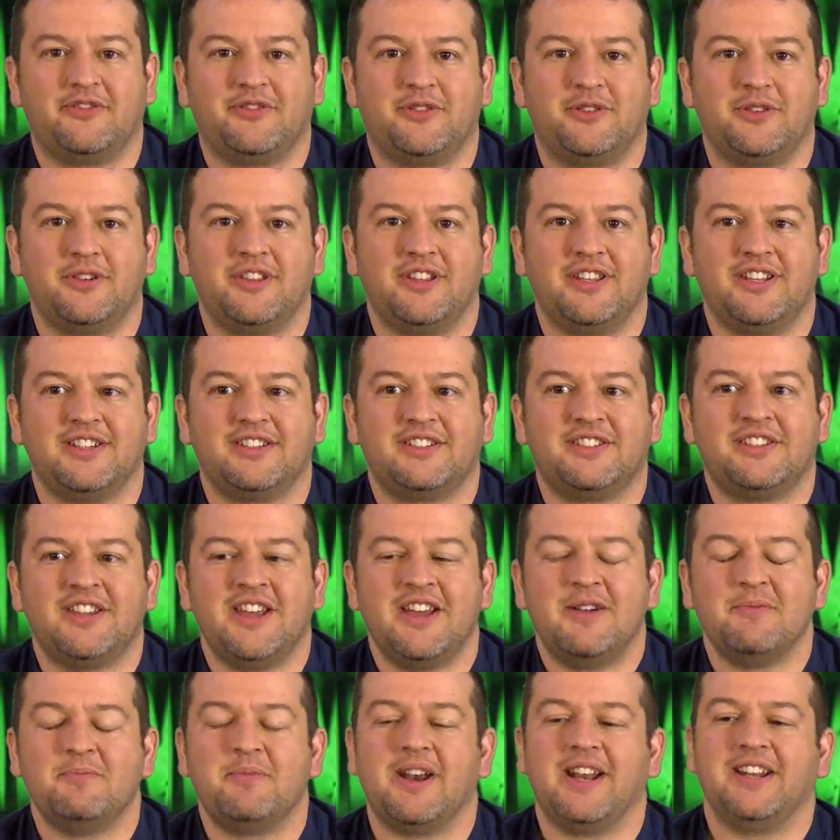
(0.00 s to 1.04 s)
for this.
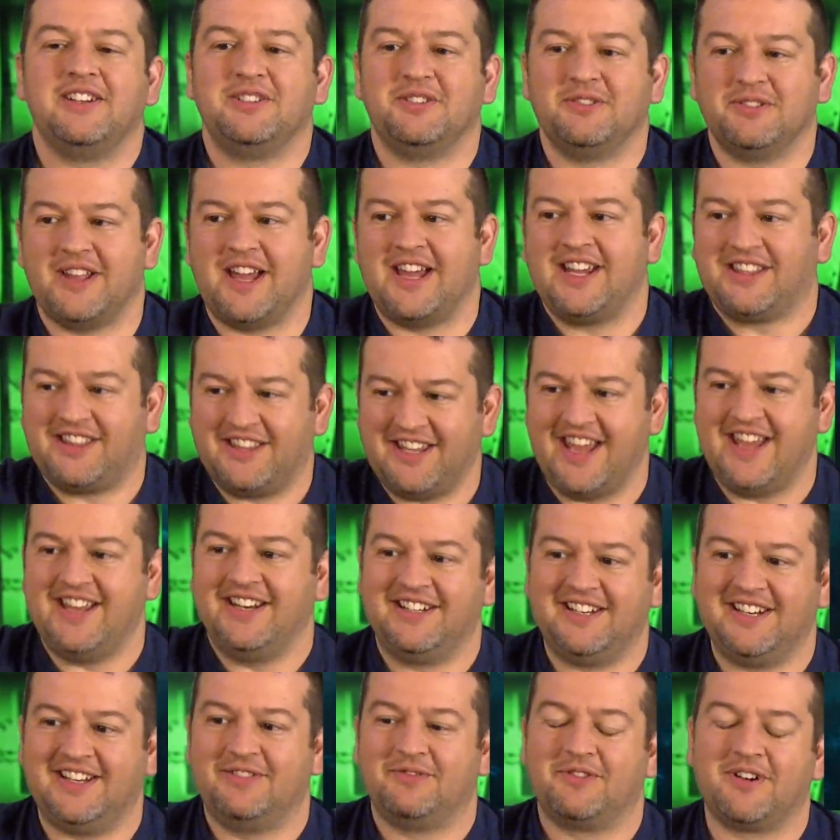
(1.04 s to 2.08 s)
But I do like the
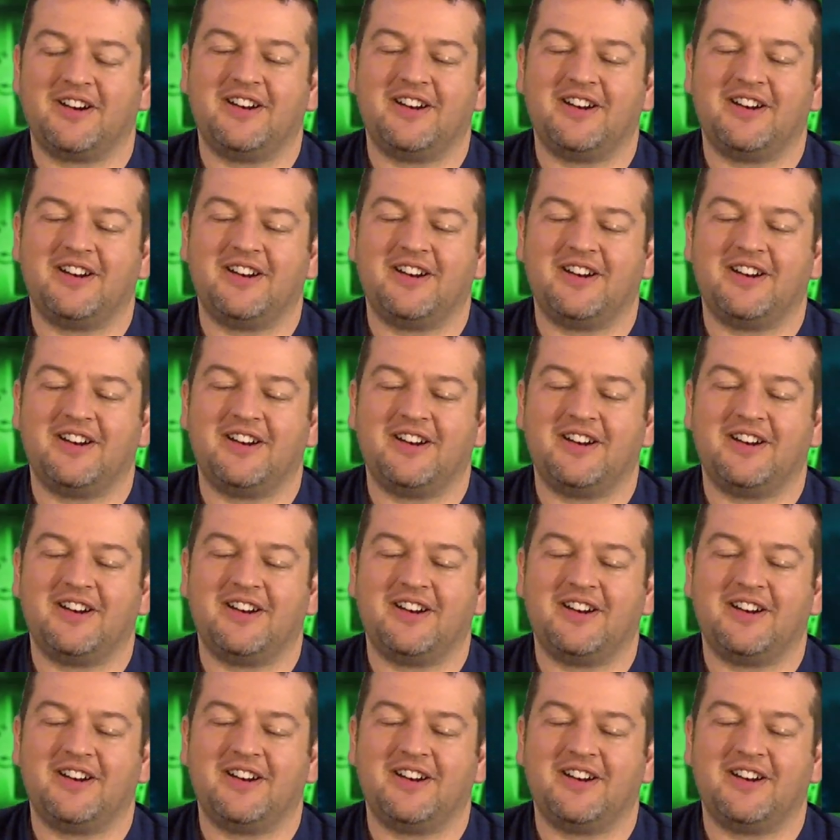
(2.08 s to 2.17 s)
ending